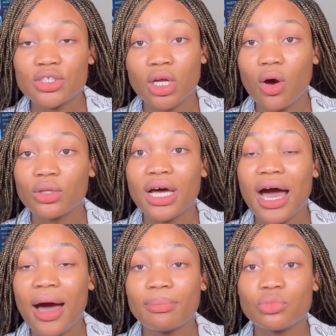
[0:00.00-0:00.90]
and all that,
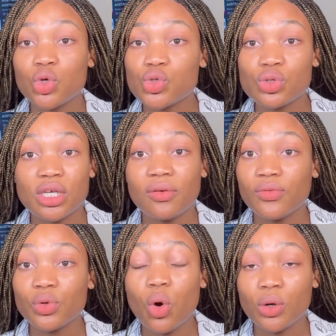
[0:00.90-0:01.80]
I'm going to give
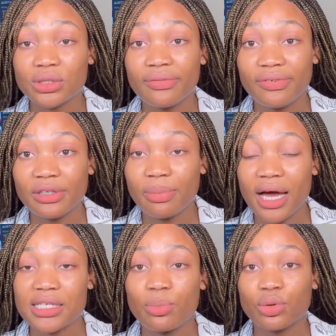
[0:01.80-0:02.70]
you all the
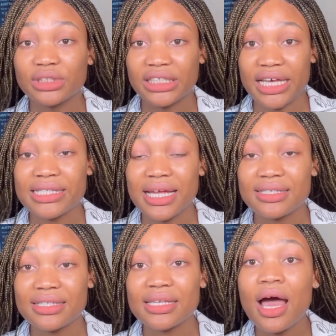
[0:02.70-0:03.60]
feedbacks. But yes, that
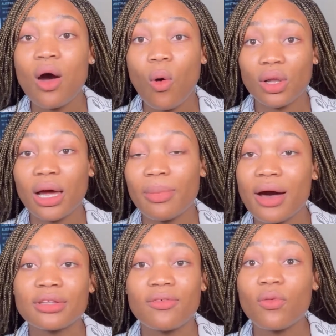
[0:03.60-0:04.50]
is all
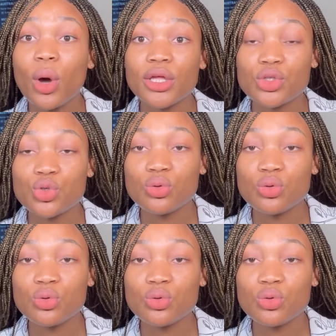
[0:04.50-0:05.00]
about the 482